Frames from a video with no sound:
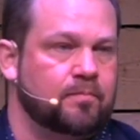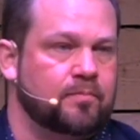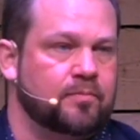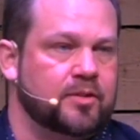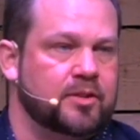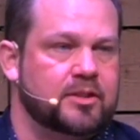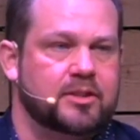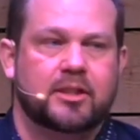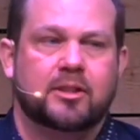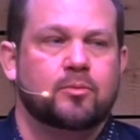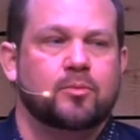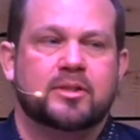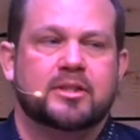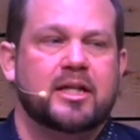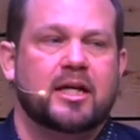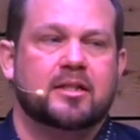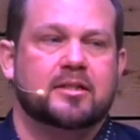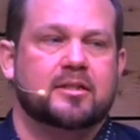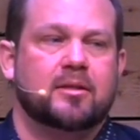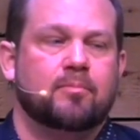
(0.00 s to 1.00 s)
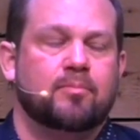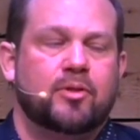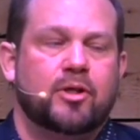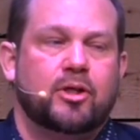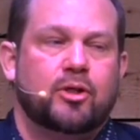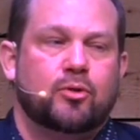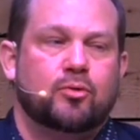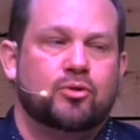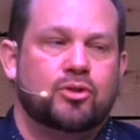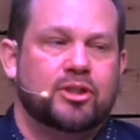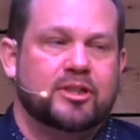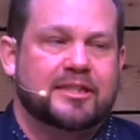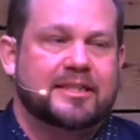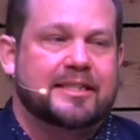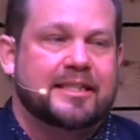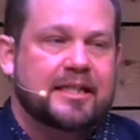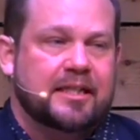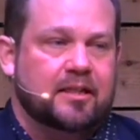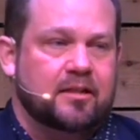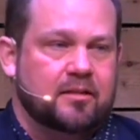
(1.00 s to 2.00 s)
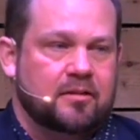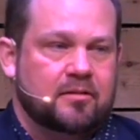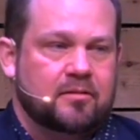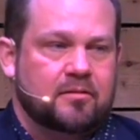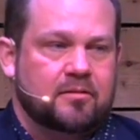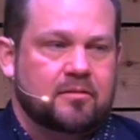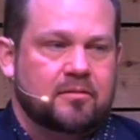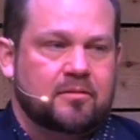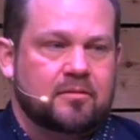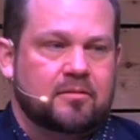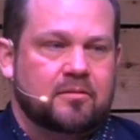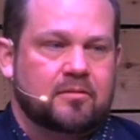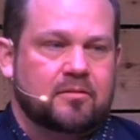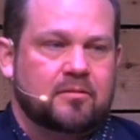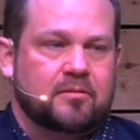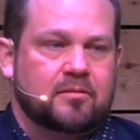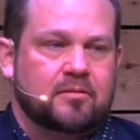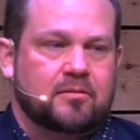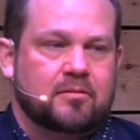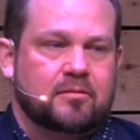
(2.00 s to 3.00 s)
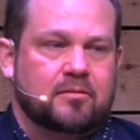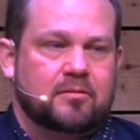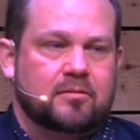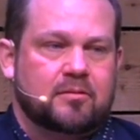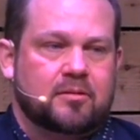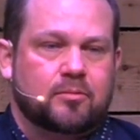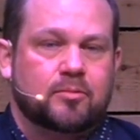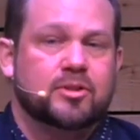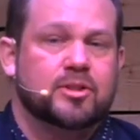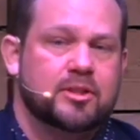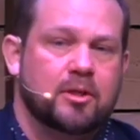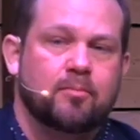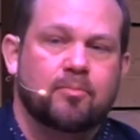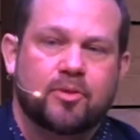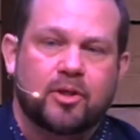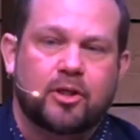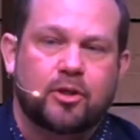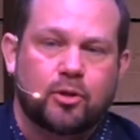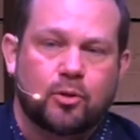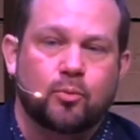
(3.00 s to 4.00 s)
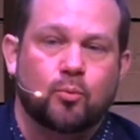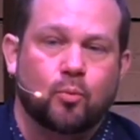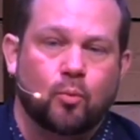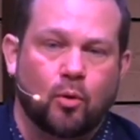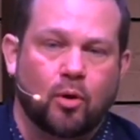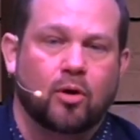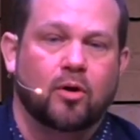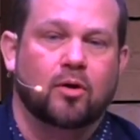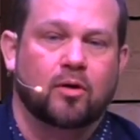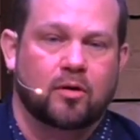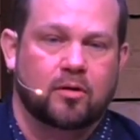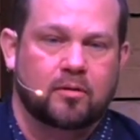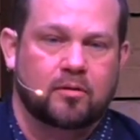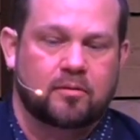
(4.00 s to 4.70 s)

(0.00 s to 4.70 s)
Sin was not something you just did. It was something you were.